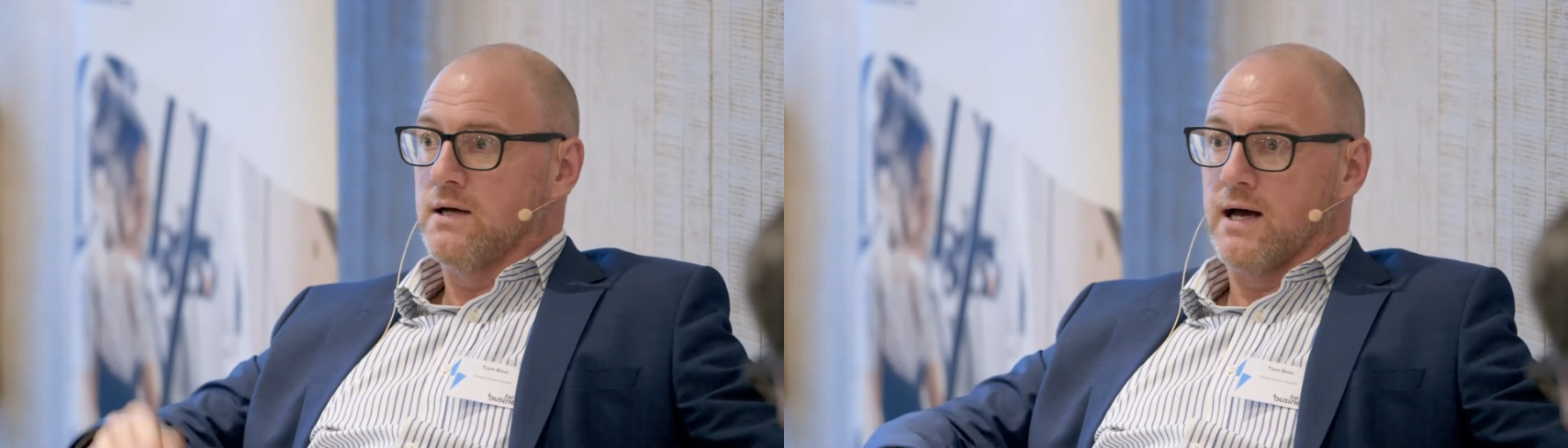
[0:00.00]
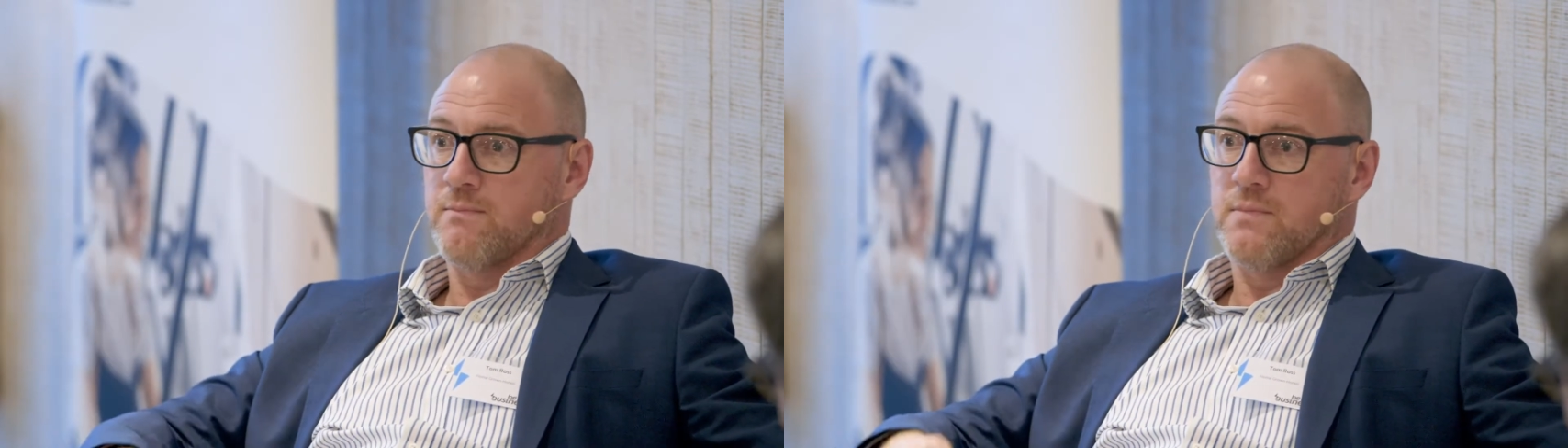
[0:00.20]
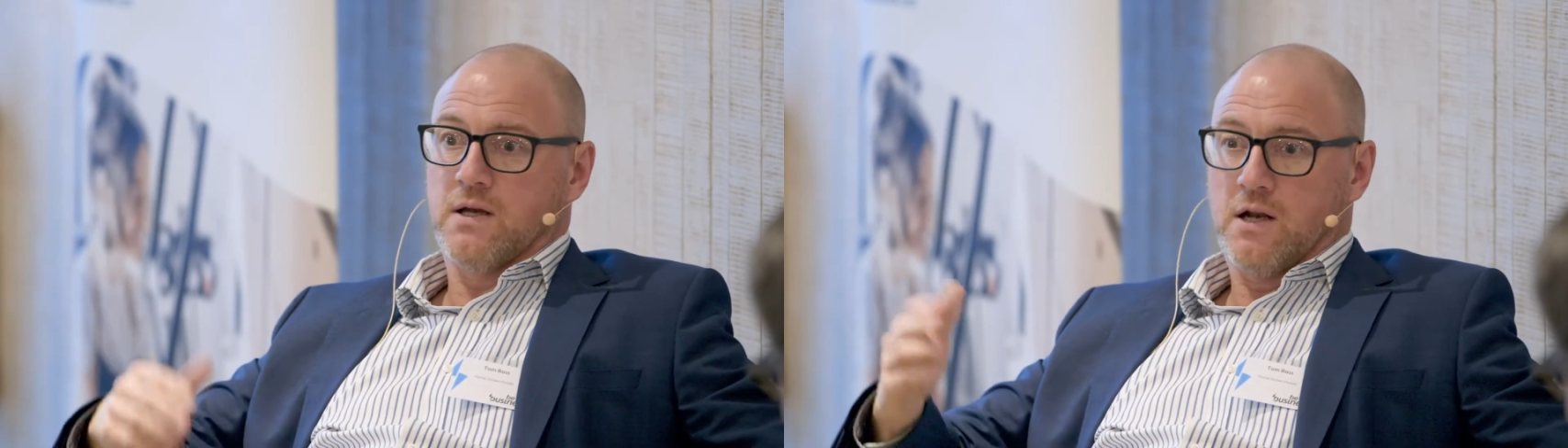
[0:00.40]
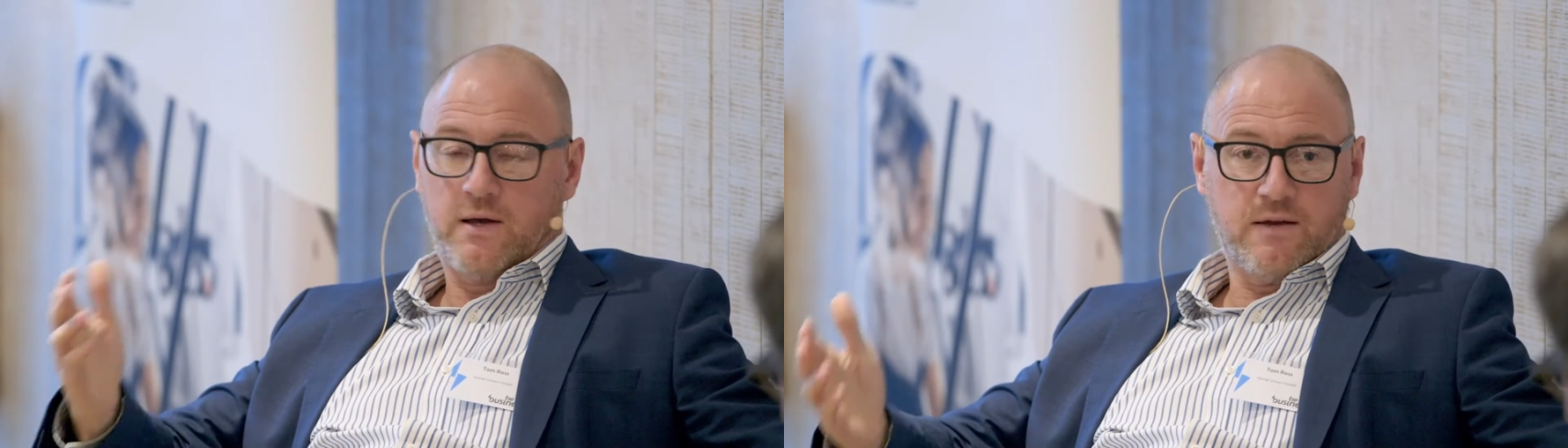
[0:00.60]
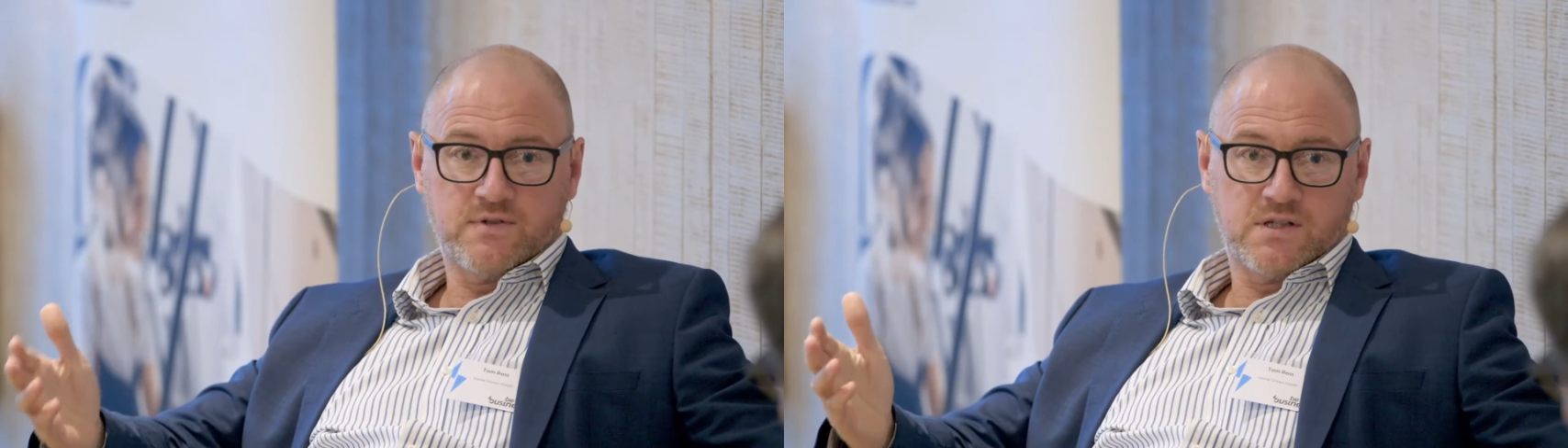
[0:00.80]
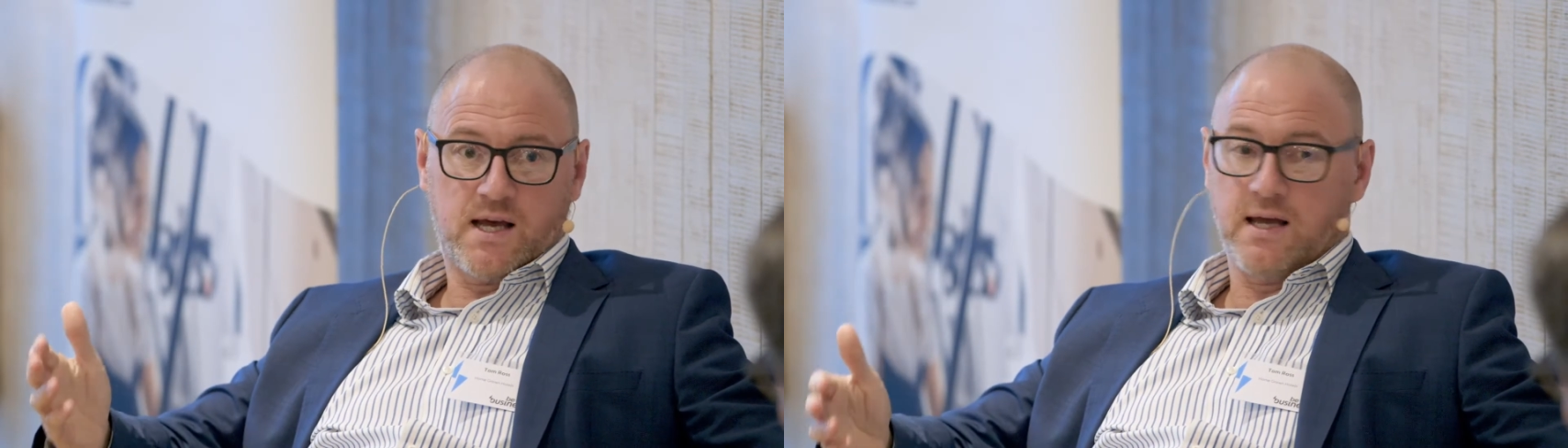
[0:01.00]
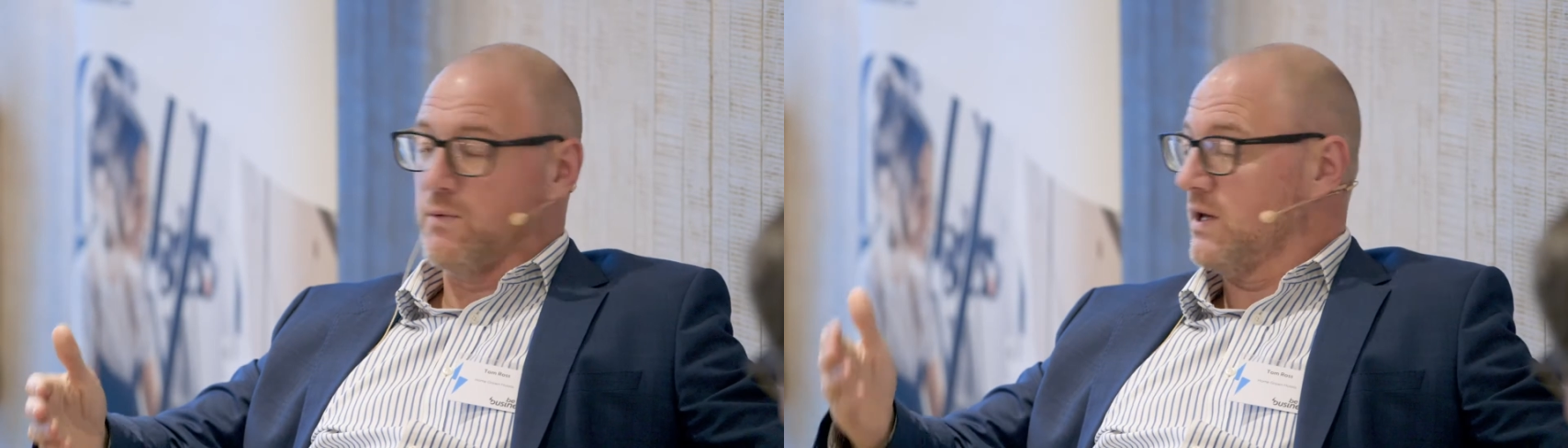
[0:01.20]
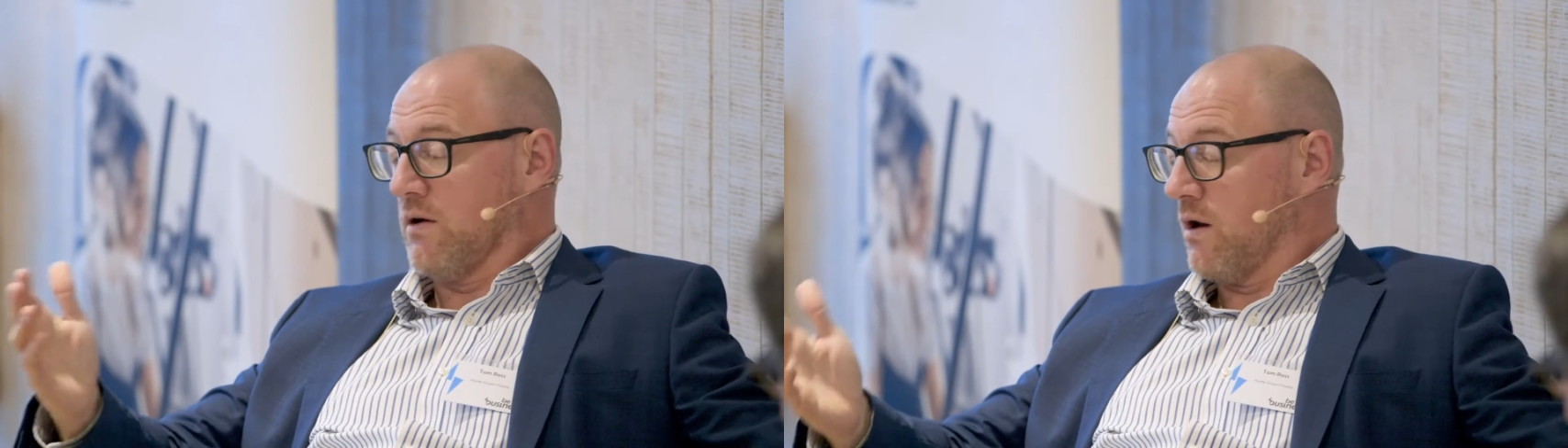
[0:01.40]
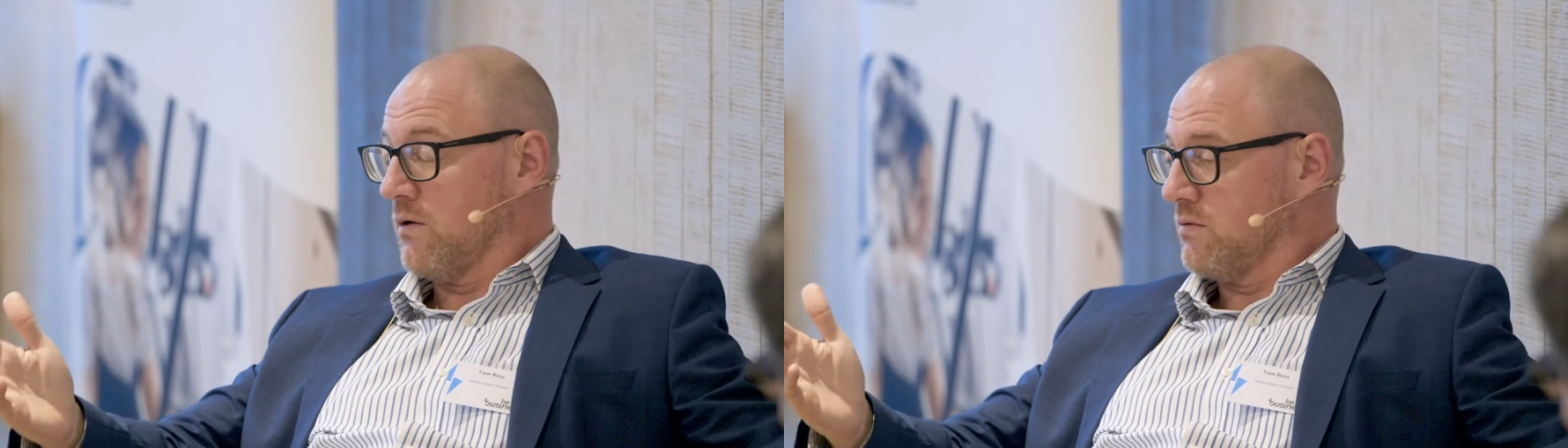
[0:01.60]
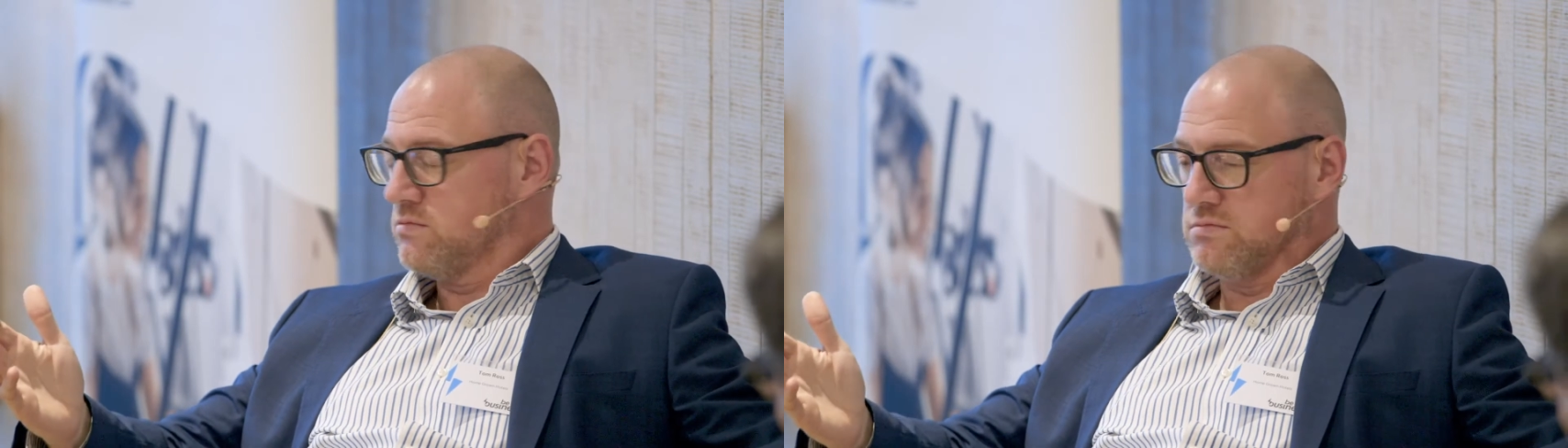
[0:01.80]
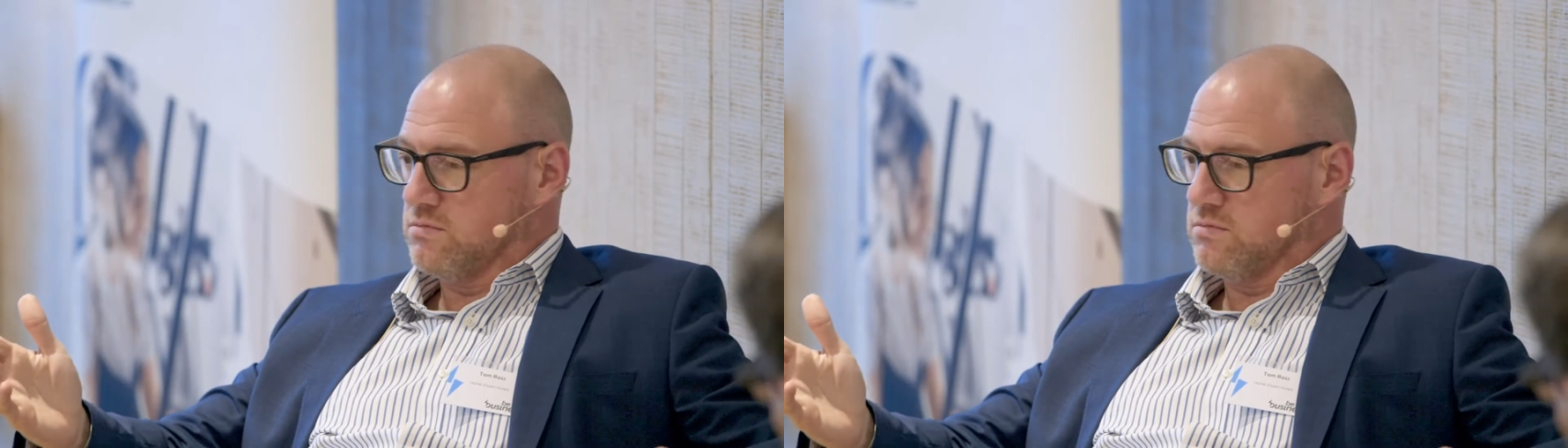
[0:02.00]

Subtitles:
Even today, we don't know,